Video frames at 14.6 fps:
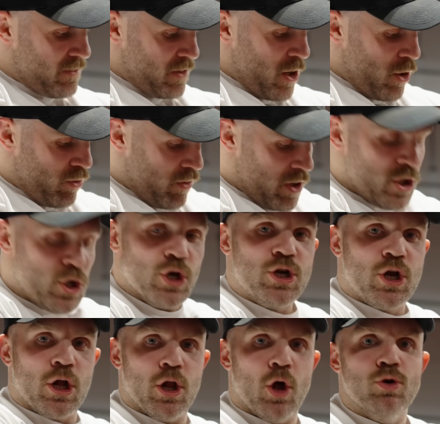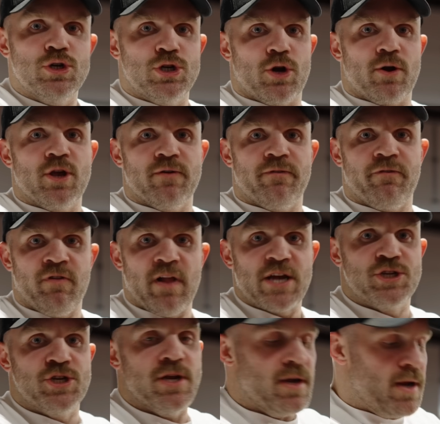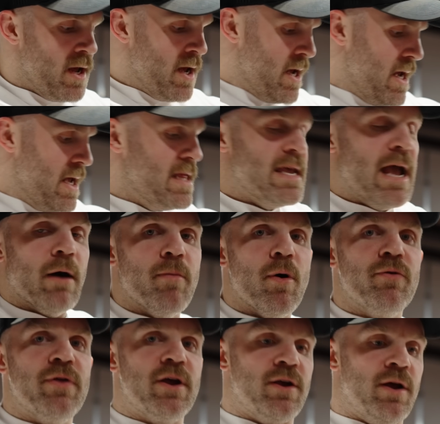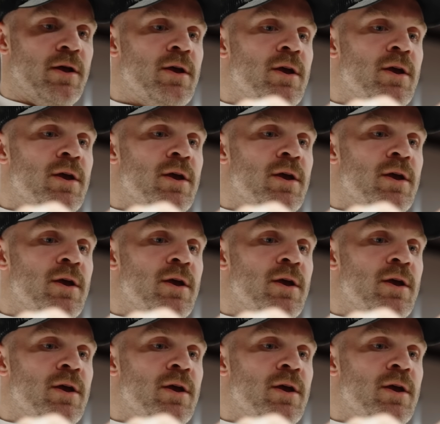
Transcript: you know, good closure and good flexion in the elbow there.